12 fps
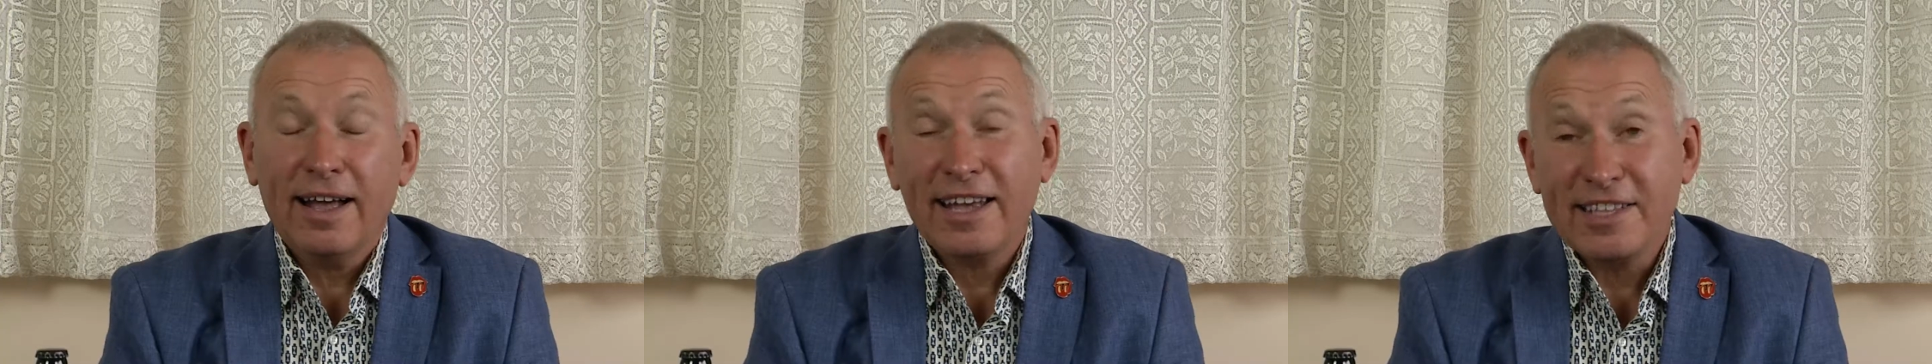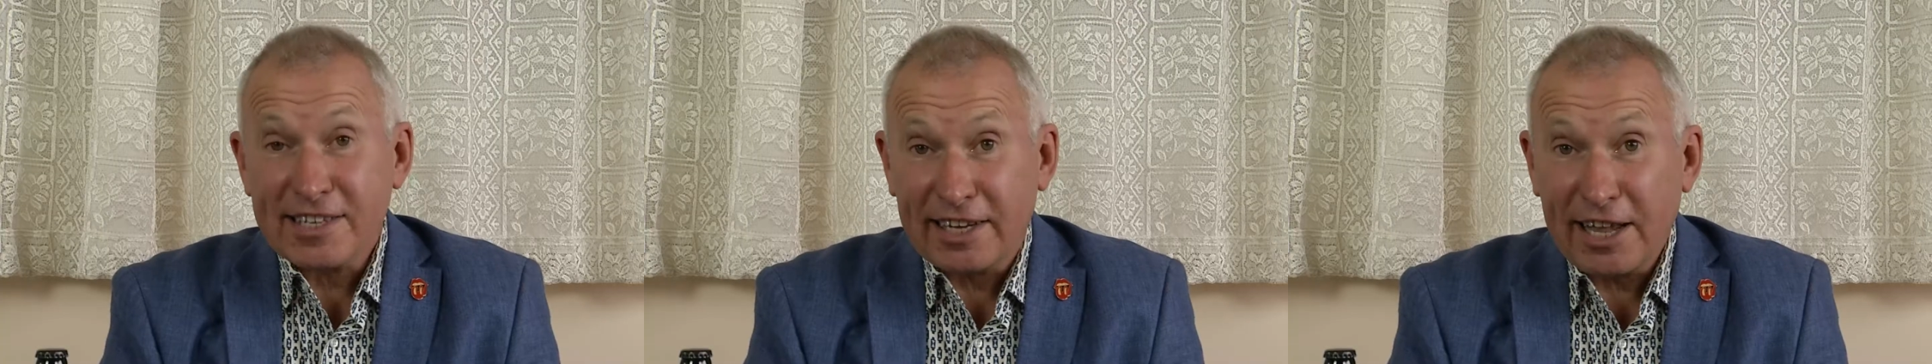
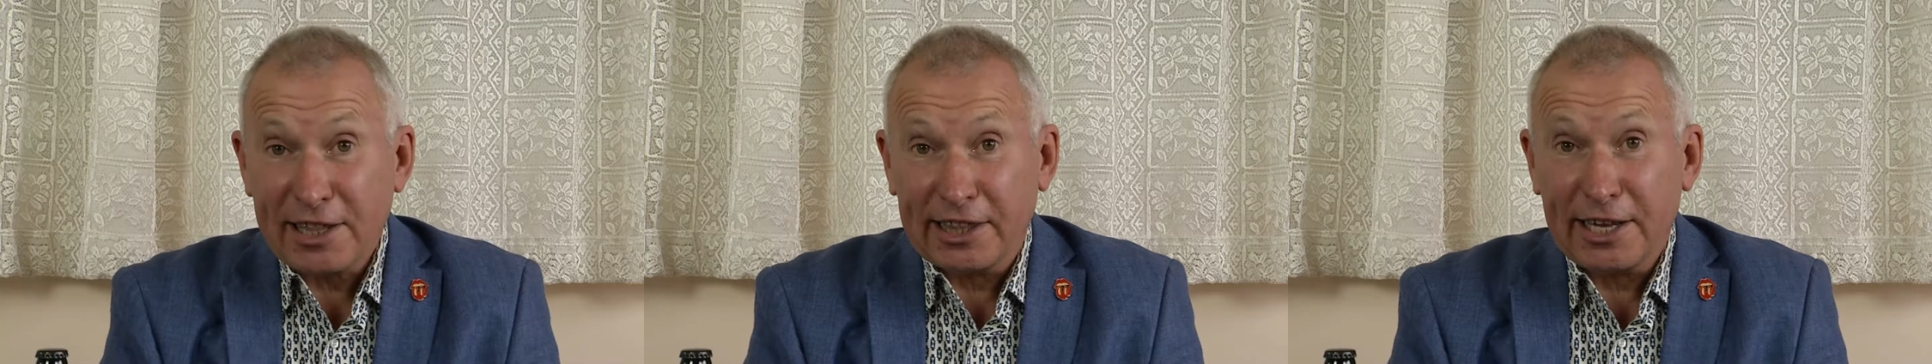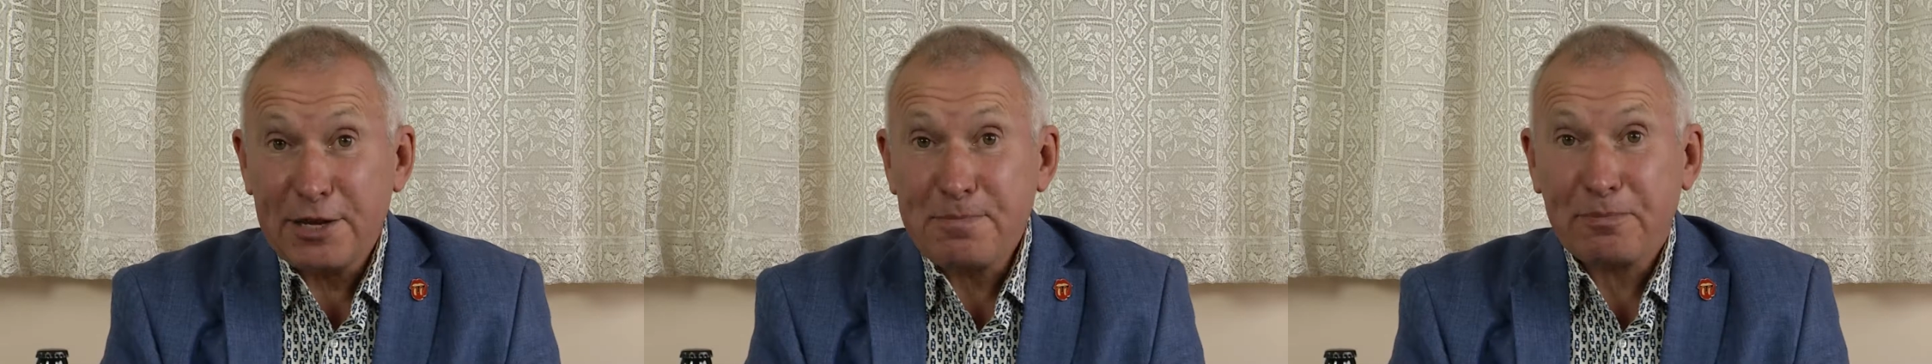
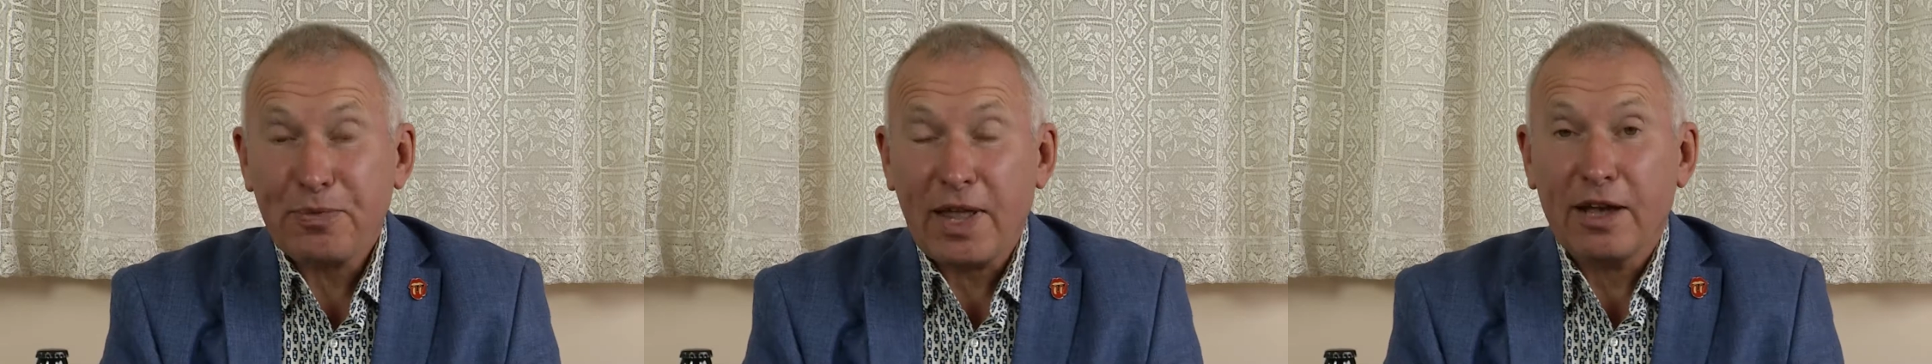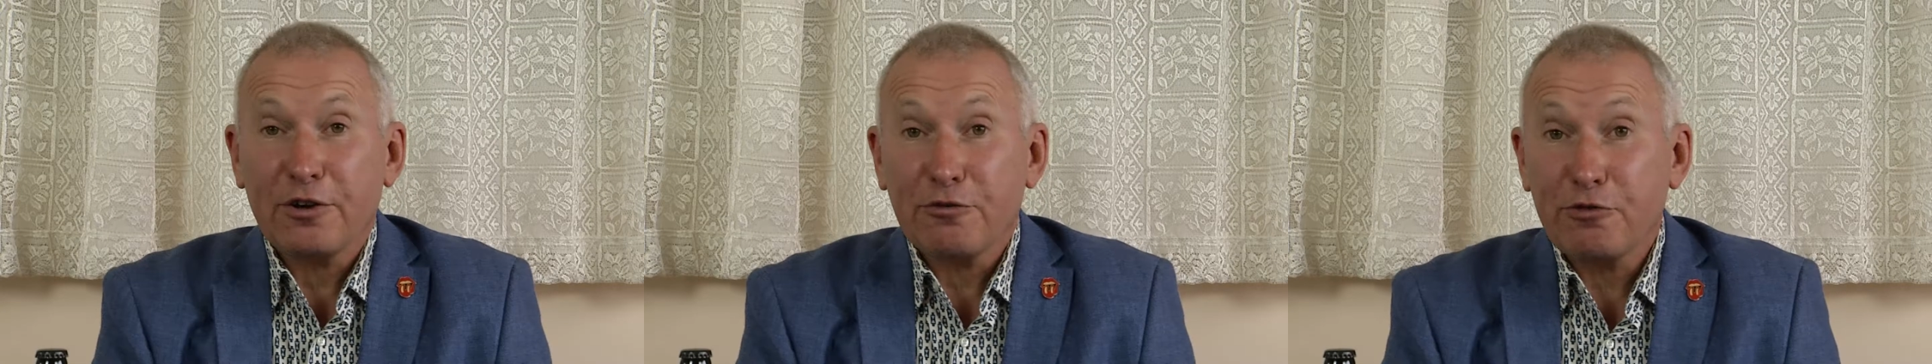Incidentally,
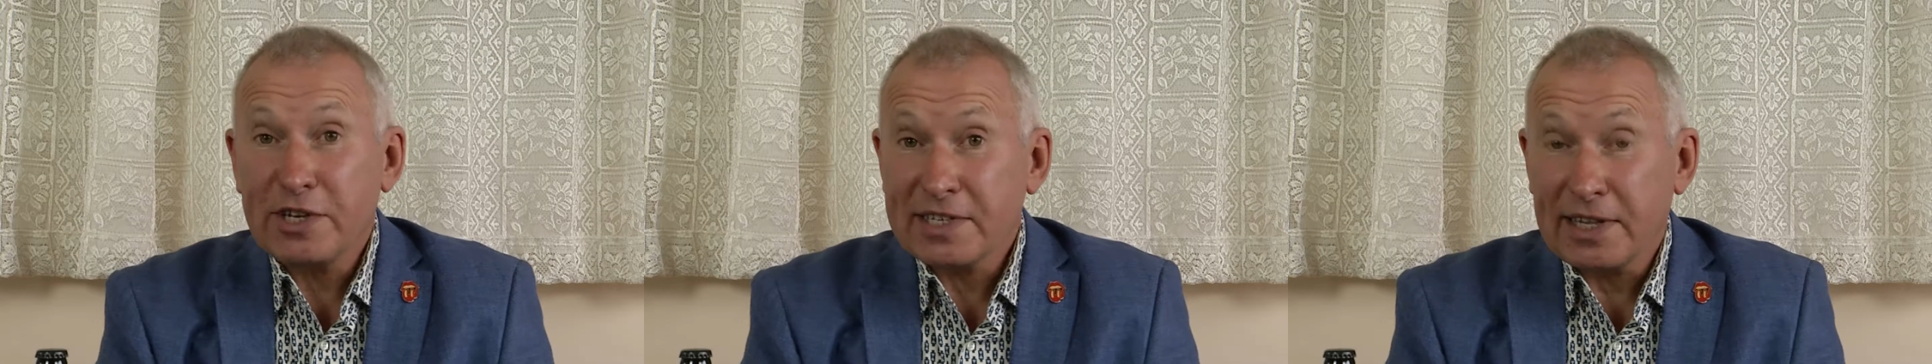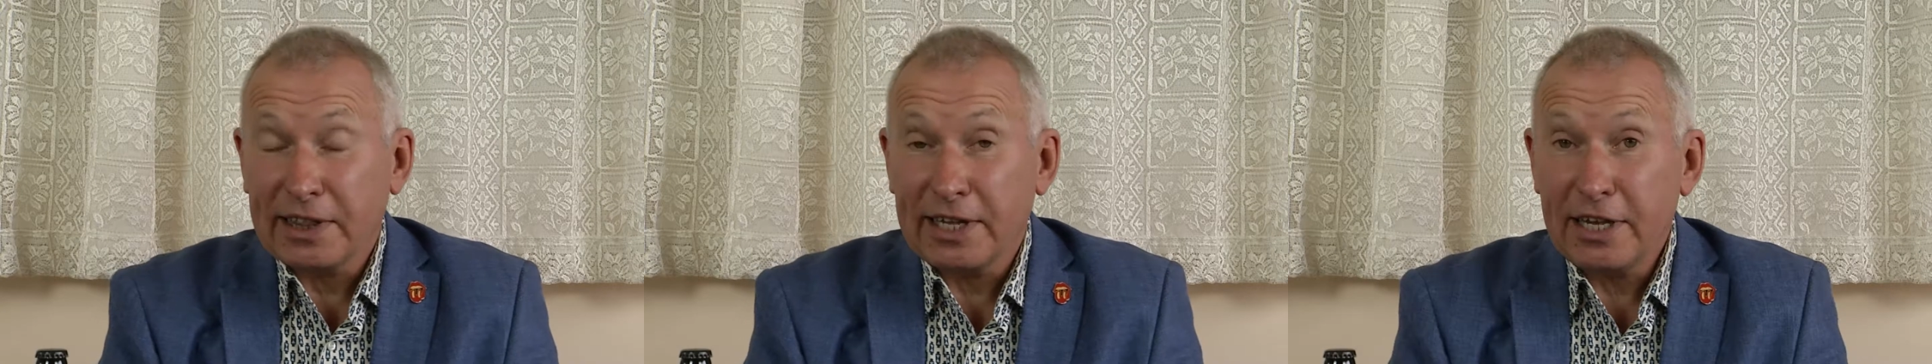
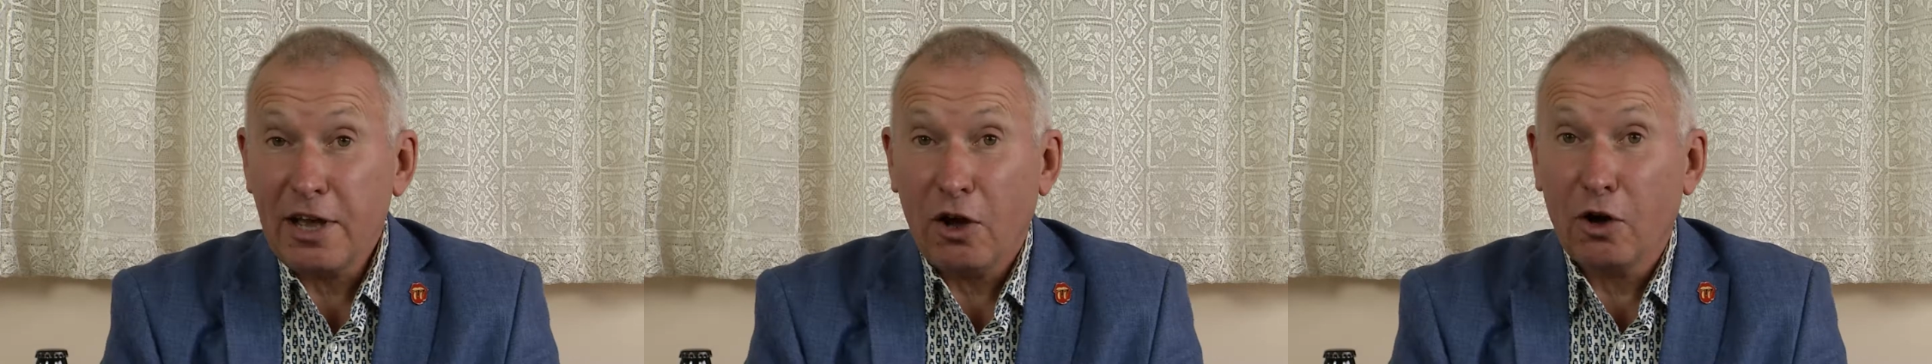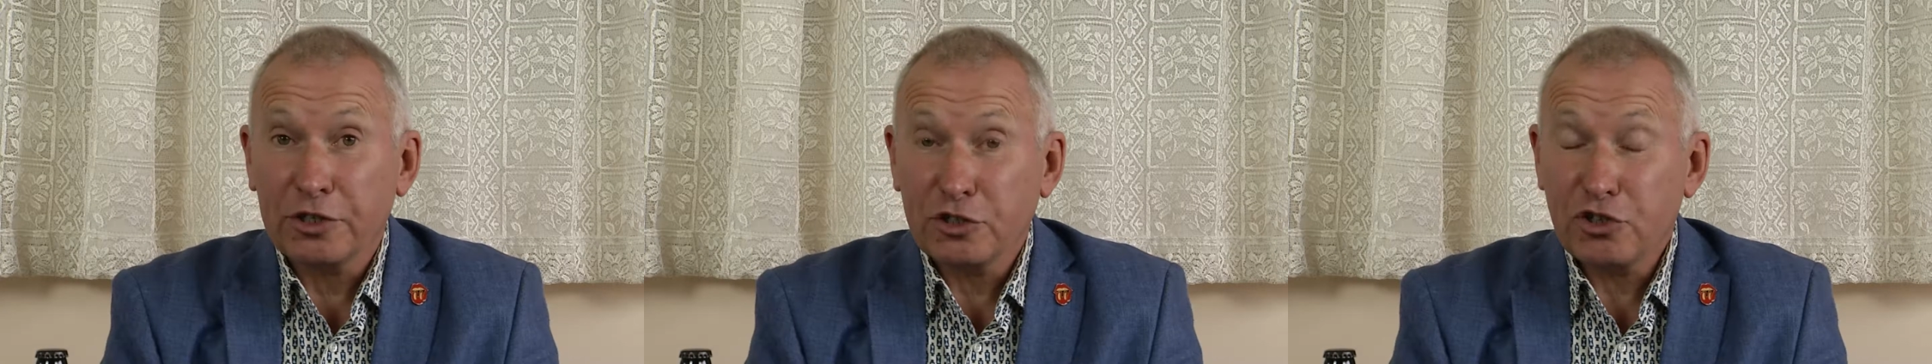recently
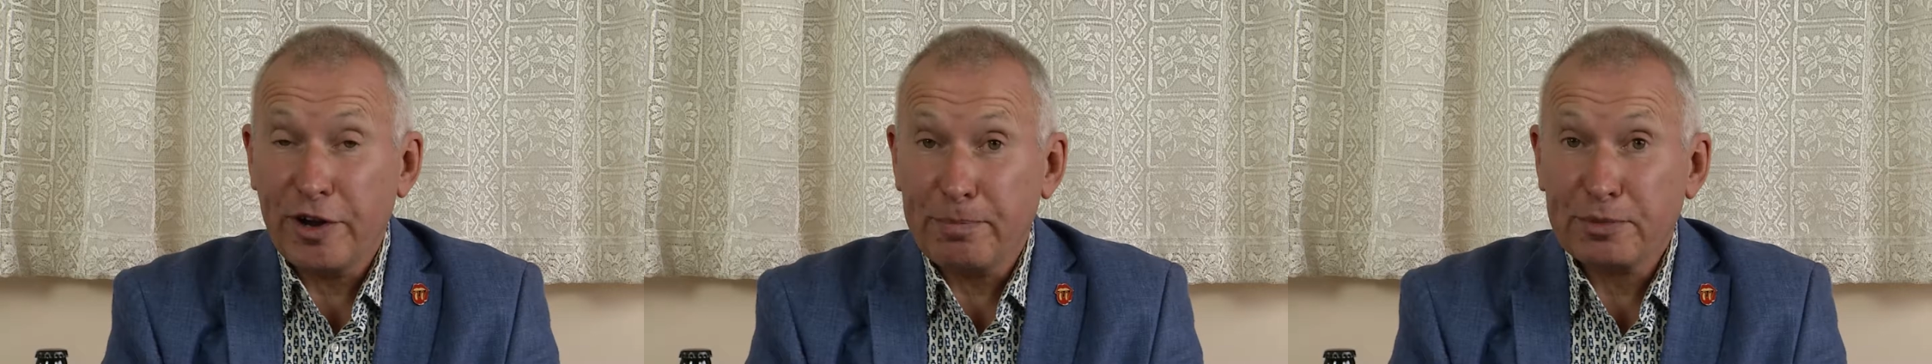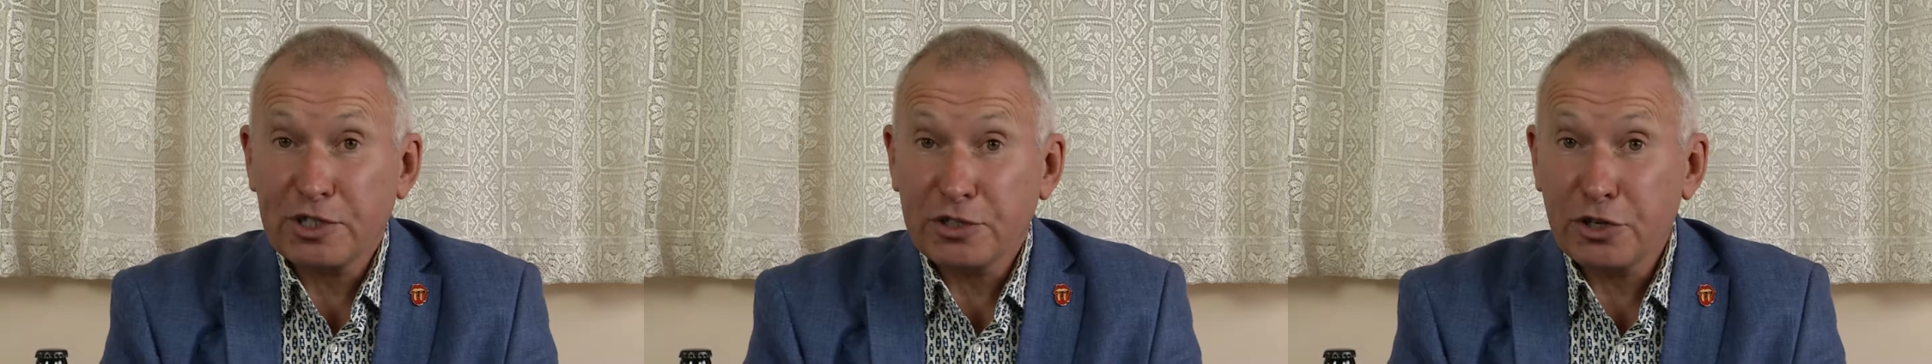on a trip